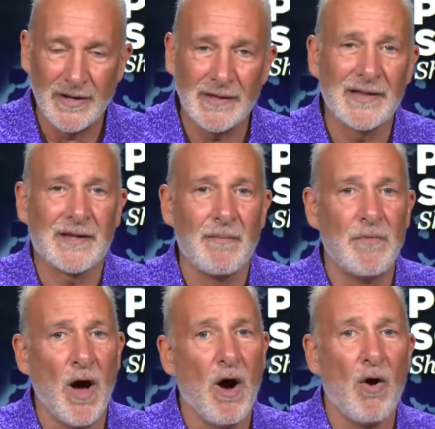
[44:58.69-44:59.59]
Let them
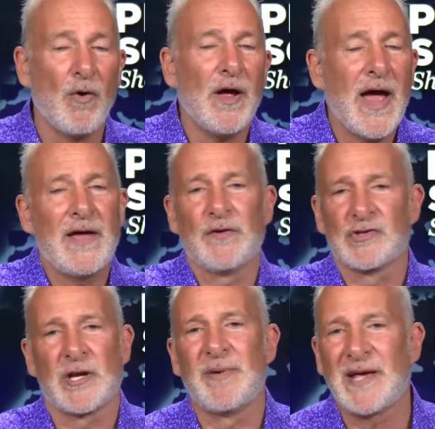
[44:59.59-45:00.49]
know, hey, there's
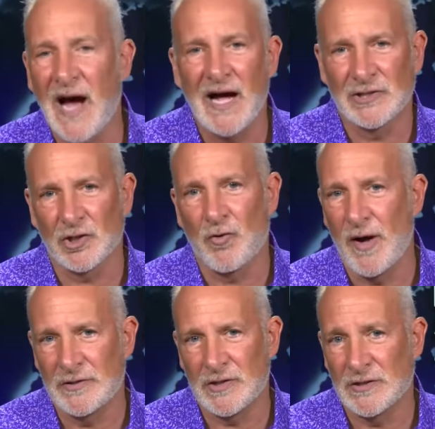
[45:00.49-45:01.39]
going to be
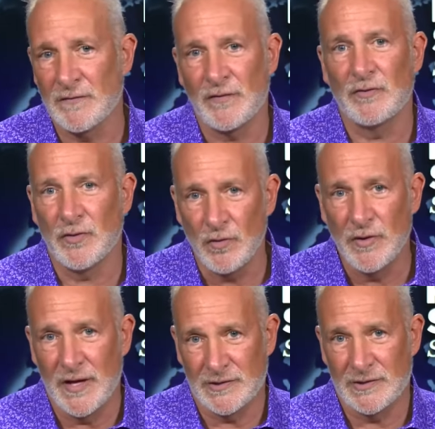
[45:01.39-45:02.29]
consequences if you do
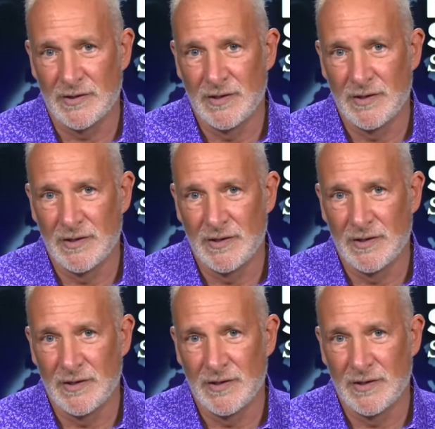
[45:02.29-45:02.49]
this.